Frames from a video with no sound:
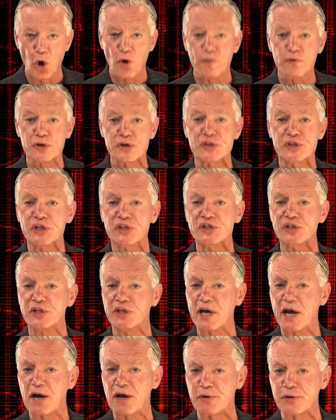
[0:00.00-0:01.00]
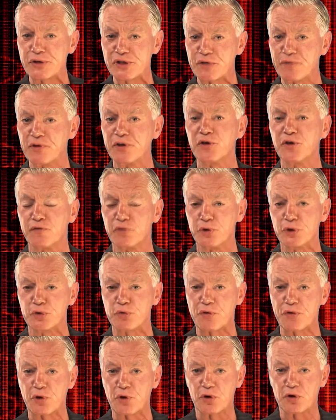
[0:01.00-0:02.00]
Over 16 hours of interviews
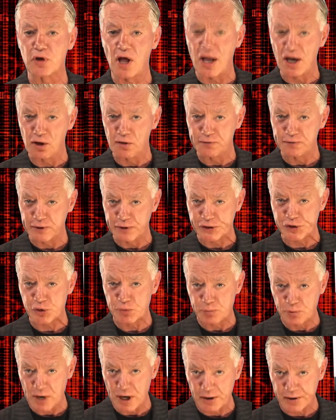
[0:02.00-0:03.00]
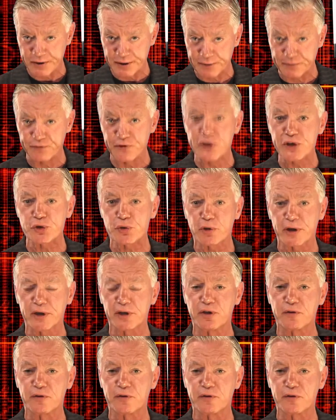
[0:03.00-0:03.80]
with Colonel L. Fletcher Prouty, featuring